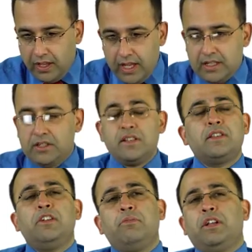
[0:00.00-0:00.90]

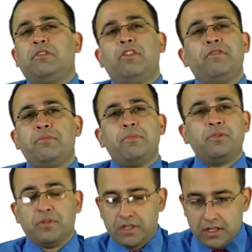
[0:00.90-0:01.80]
Extrinsic pathway of
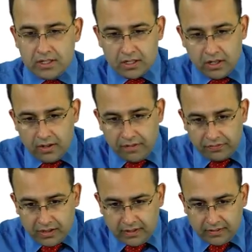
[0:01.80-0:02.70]
apoptosis,
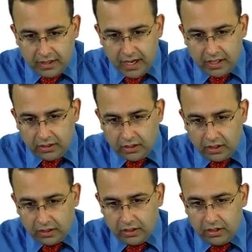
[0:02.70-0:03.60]
this in
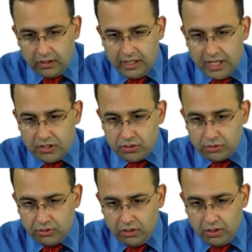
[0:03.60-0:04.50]
turn leads
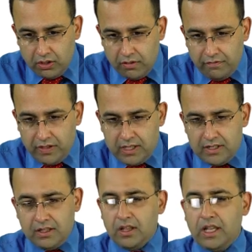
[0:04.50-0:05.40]
to, which
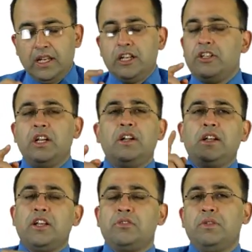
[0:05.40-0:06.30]
is the initiator
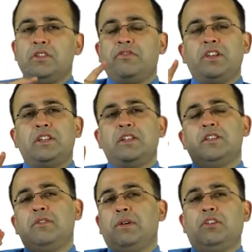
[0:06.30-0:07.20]
caspase of
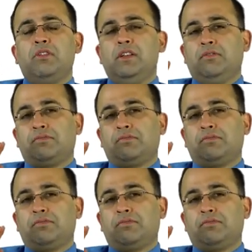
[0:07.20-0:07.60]
extrinsic pathway?